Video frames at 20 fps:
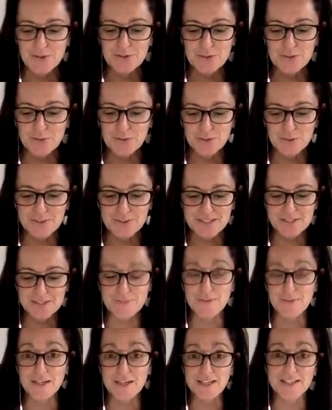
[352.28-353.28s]
Jordan, that's
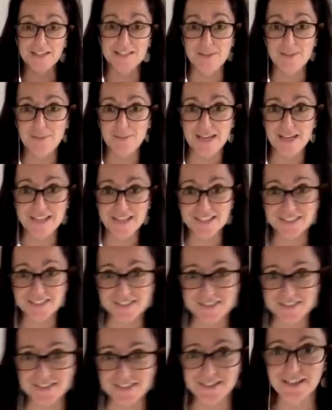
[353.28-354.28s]
funny because I'm heading to
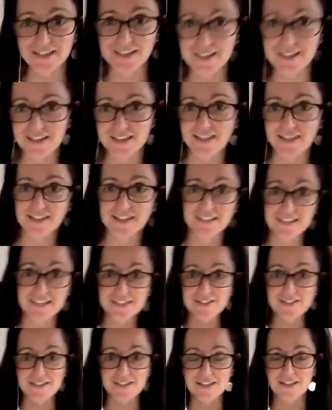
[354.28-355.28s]
Sydney in
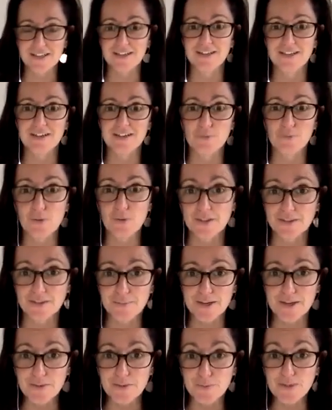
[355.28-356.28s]
in
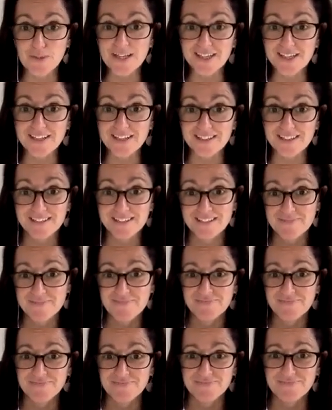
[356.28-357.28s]
about a week.
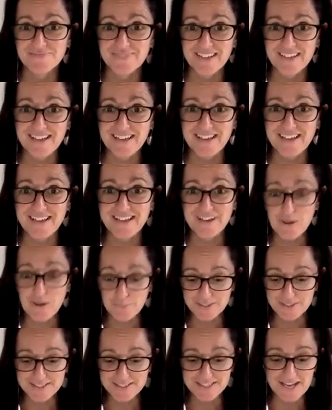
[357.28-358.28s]
And I'll
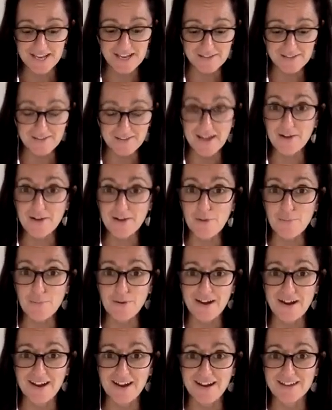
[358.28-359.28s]
be seeing that
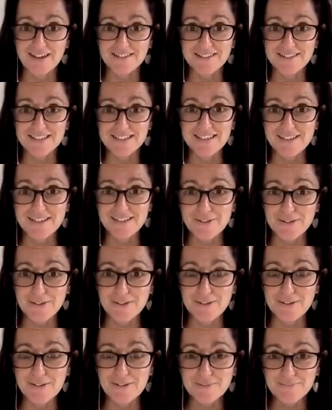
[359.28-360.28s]
Opera House.
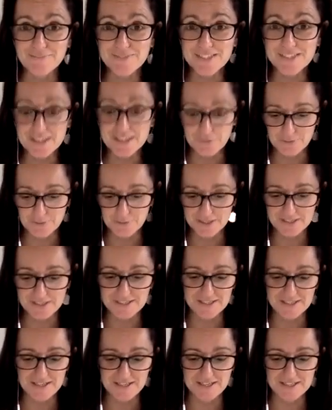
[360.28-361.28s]
Little
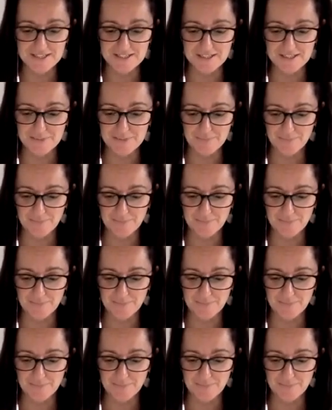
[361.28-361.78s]
synchronicities.